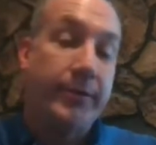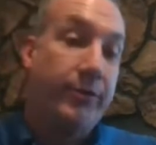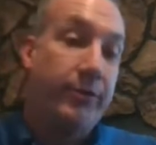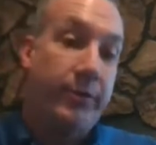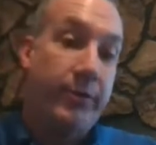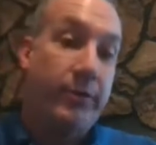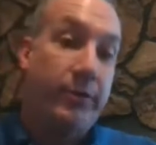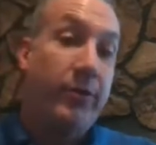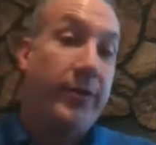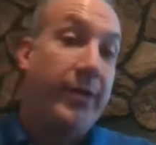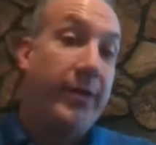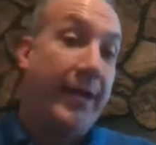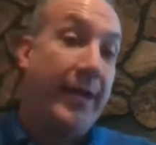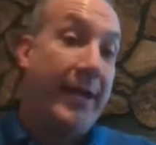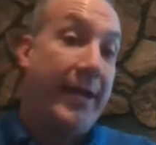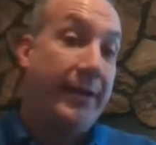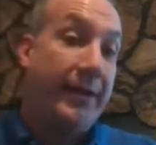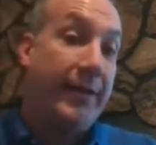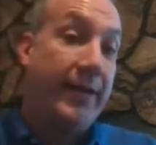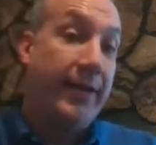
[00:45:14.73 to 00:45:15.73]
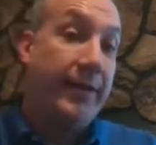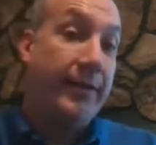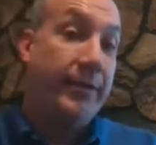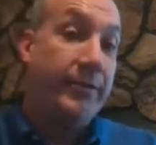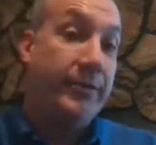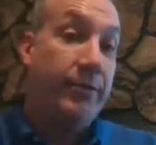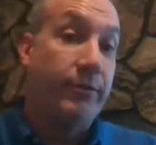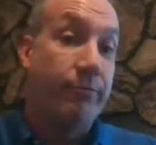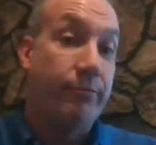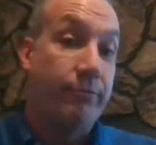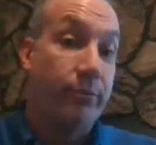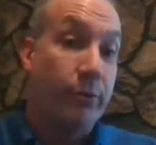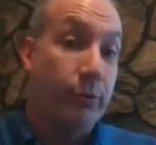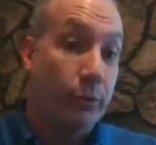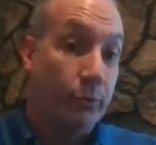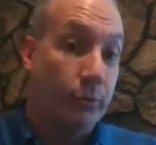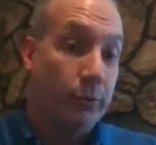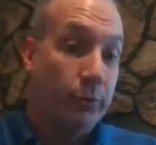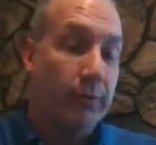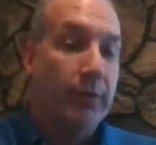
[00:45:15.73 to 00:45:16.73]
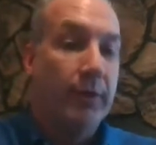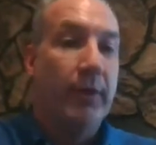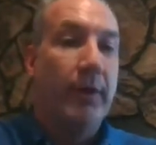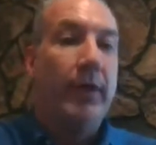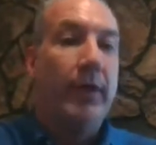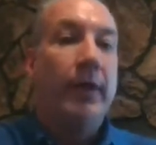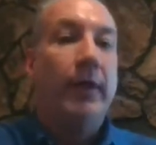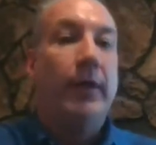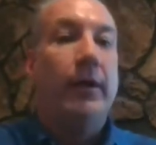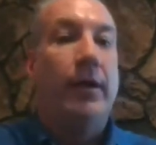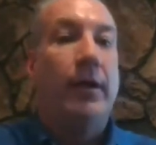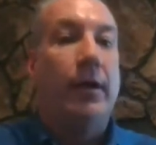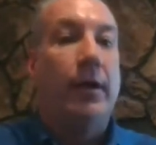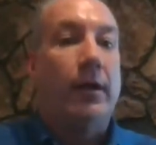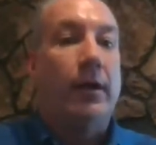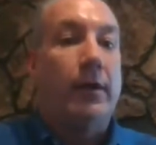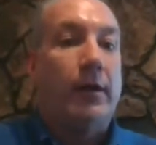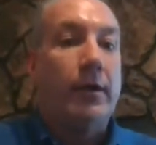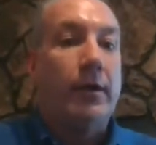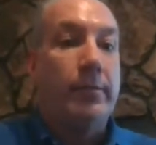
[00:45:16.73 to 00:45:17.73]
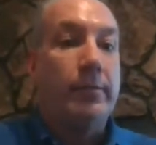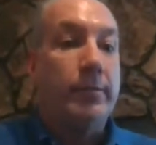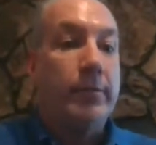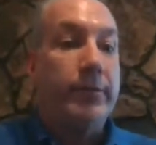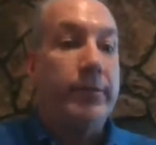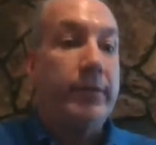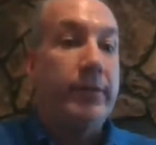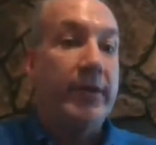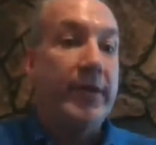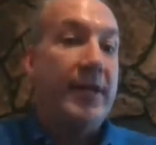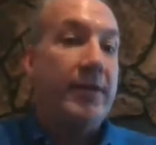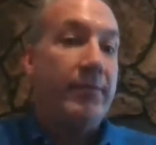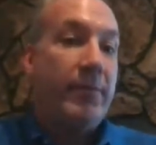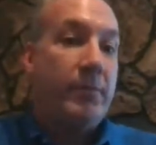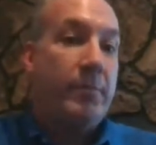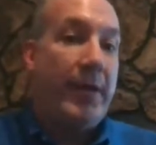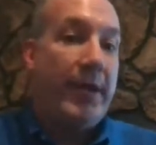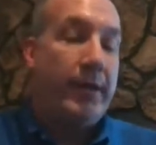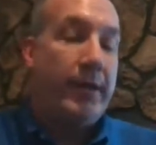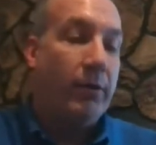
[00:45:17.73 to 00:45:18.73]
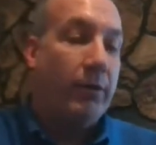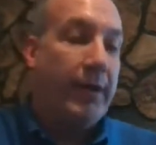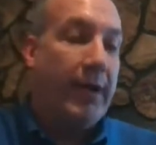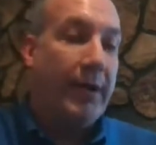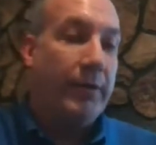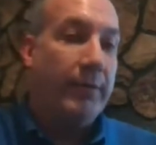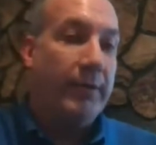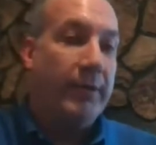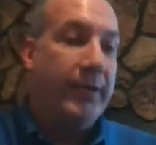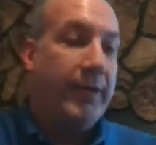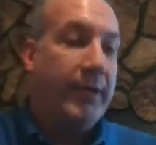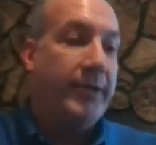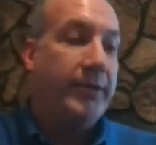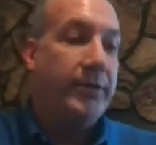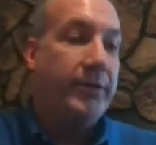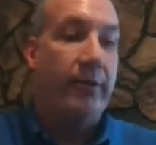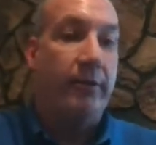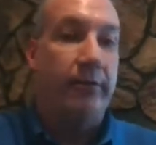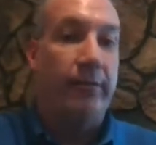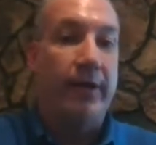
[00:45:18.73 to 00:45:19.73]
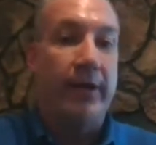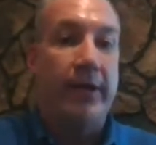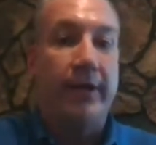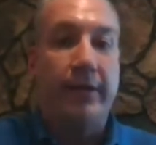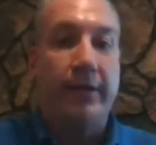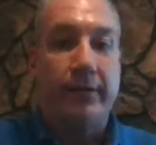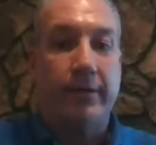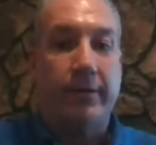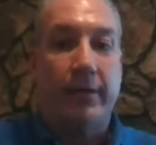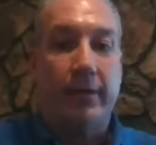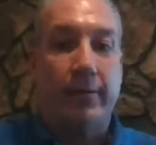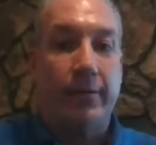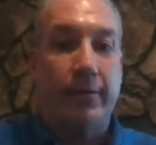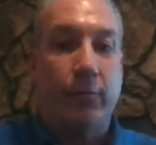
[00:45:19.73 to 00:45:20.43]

you can connect things through um, to even make your cabling easier. Right? I mean, we're